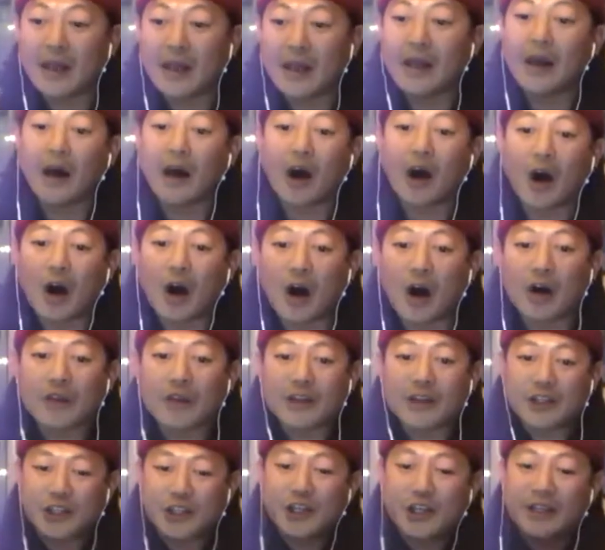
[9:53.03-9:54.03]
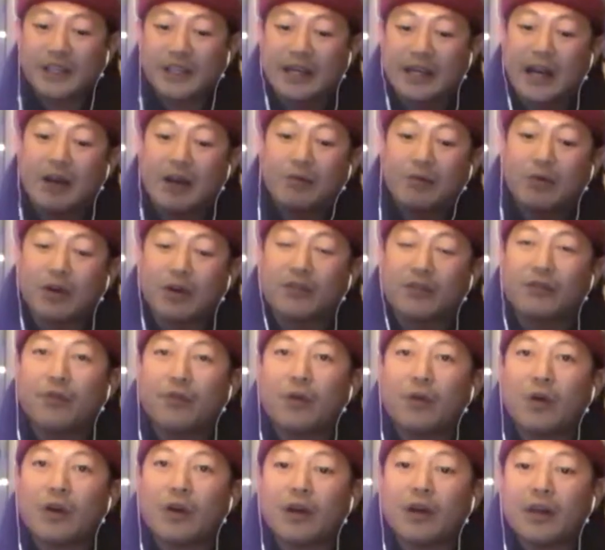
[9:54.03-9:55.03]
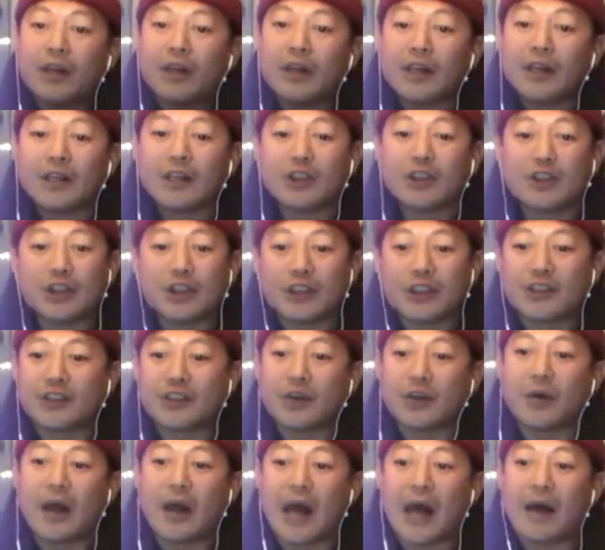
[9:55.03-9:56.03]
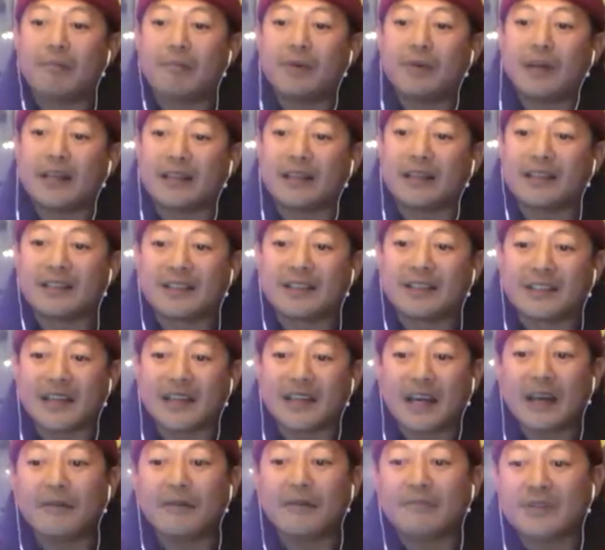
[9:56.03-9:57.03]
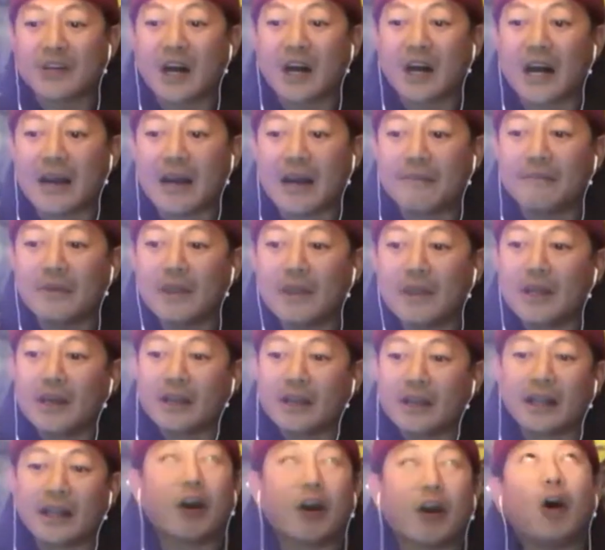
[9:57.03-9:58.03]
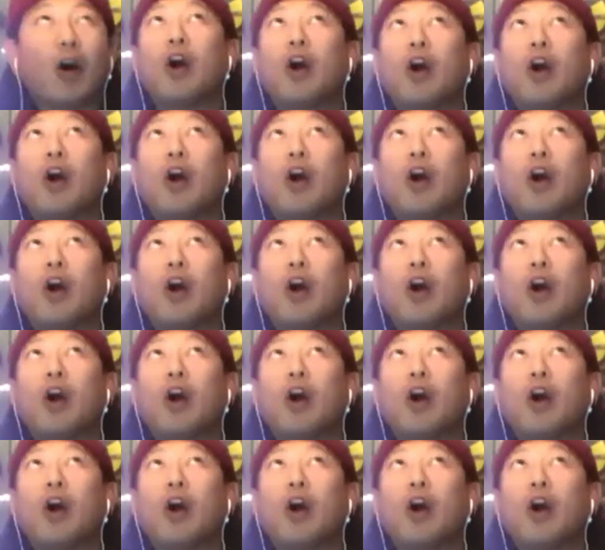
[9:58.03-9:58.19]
all the shit that I worked for just so happened at the same time, like all